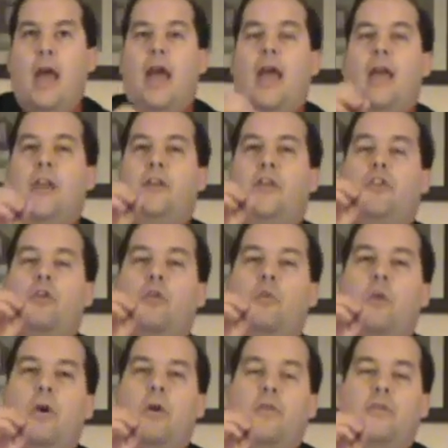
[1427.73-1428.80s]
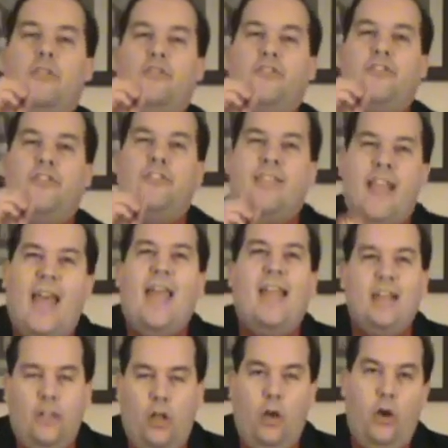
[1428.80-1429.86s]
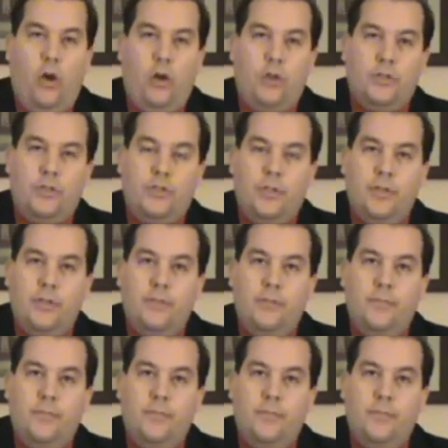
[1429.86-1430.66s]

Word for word: And you will stay lost.